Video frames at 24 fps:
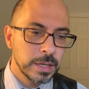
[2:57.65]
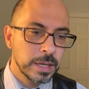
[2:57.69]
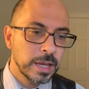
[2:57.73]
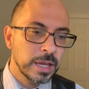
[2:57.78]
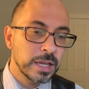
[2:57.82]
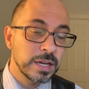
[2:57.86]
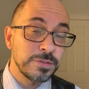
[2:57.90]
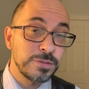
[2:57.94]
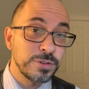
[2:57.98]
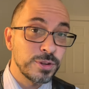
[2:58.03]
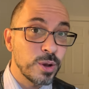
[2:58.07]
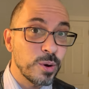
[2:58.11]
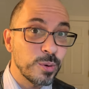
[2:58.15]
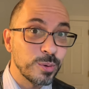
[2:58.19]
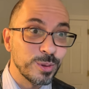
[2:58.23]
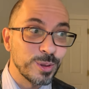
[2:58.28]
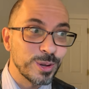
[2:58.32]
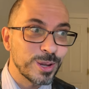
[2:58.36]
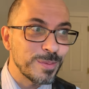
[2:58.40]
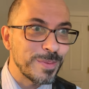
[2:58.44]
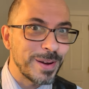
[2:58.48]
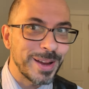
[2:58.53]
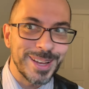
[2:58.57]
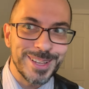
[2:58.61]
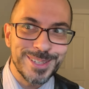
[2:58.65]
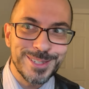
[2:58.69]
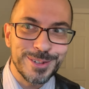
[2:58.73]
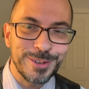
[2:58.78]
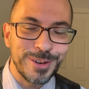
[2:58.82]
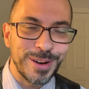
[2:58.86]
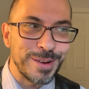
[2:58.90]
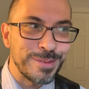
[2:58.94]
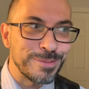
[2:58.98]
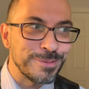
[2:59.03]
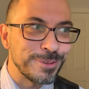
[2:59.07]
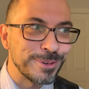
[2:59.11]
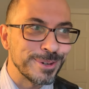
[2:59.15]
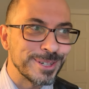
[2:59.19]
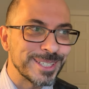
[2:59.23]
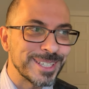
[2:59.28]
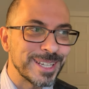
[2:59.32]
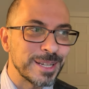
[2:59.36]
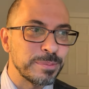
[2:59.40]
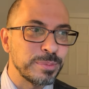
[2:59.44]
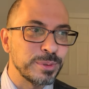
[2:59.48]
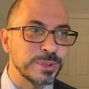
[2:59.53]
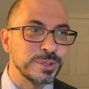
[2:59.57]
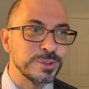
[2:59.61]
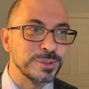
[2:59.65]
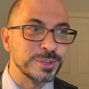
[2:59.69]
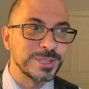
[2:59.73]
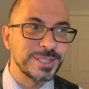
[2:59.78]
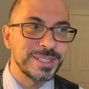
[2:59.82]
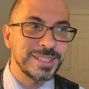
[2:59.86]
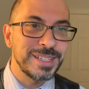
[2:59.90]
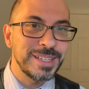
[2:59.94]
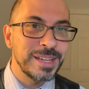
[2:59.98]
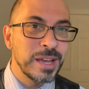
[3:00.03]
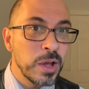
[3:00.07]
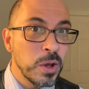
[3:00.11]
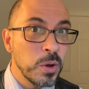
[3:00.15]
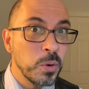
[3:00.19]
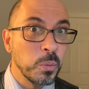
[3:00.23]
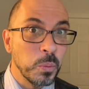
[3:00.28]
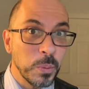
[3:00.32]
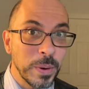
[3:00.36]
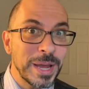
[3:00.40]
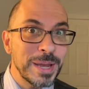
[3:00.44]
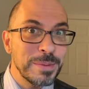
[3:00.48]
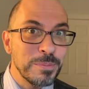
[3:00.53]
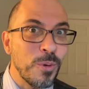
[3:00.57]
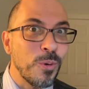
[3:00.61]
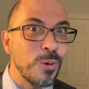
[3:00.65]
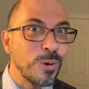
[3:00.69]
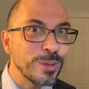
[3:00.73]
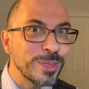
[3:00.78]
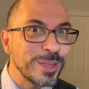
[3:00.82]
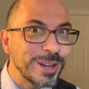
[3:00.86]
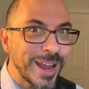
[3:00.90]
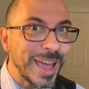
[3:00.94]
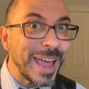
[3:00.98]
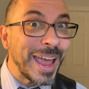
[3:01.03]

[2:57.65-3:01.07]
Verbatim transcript: And if you go and look at my Instagram, for example, you'll see way more than